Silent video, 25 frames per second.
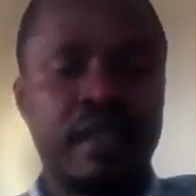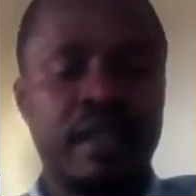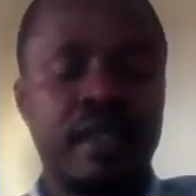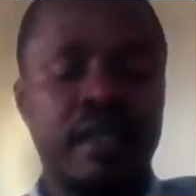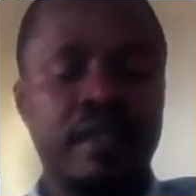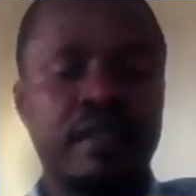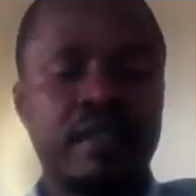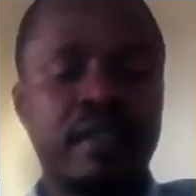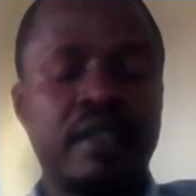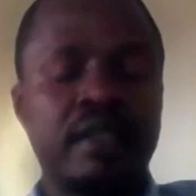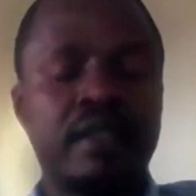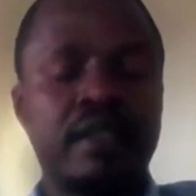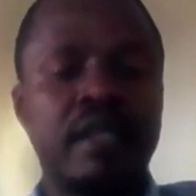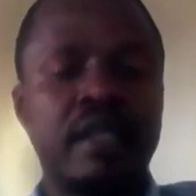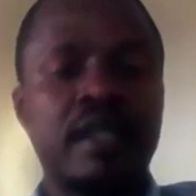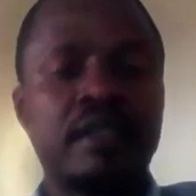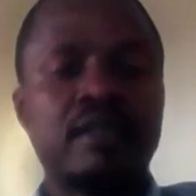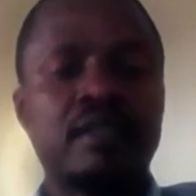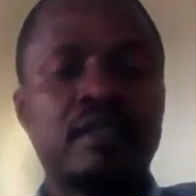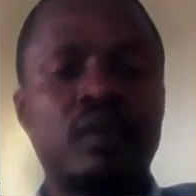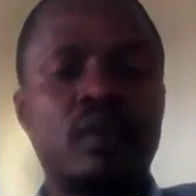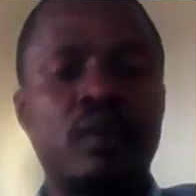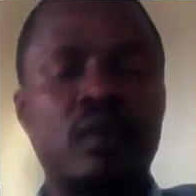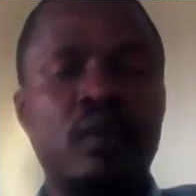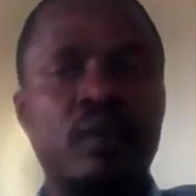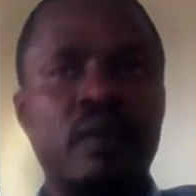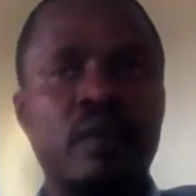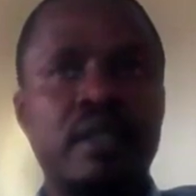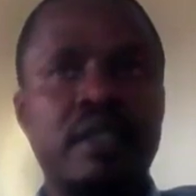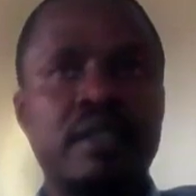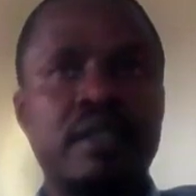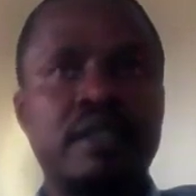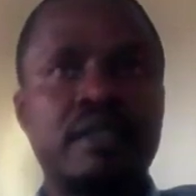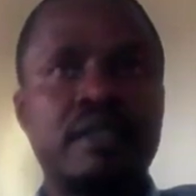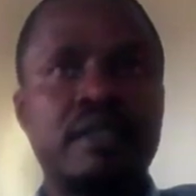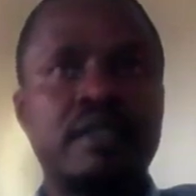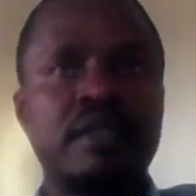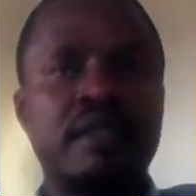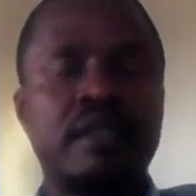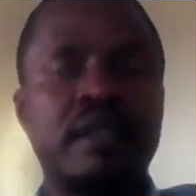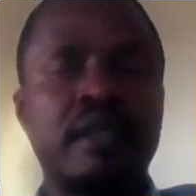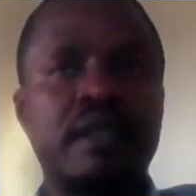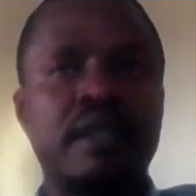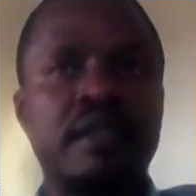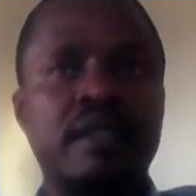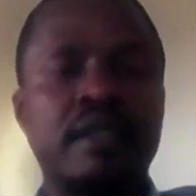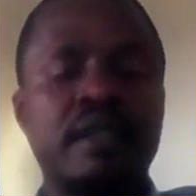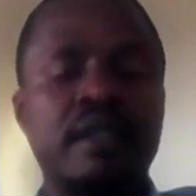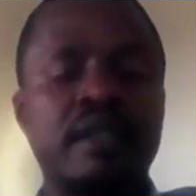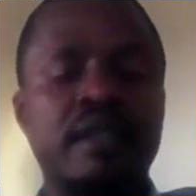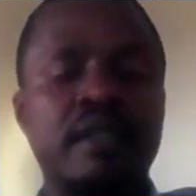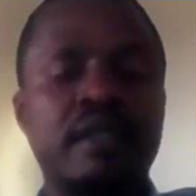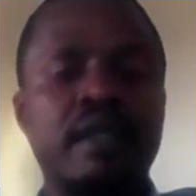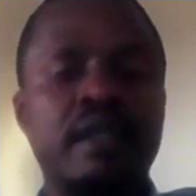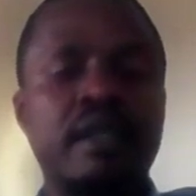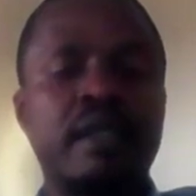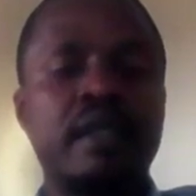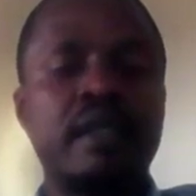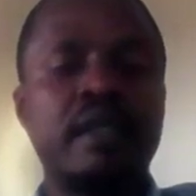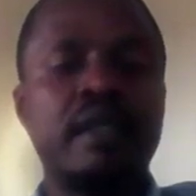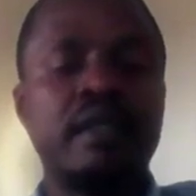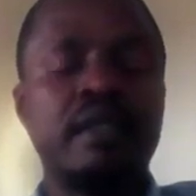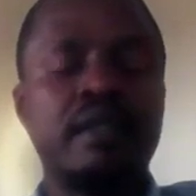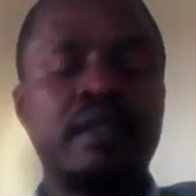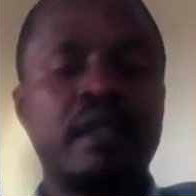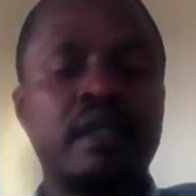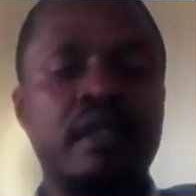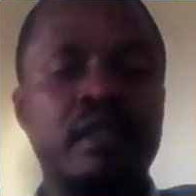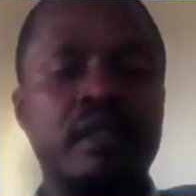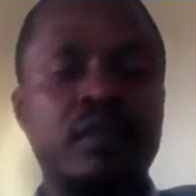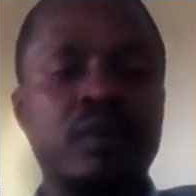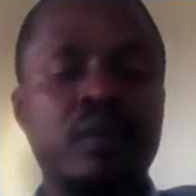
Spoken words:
And I think that's always the key thing.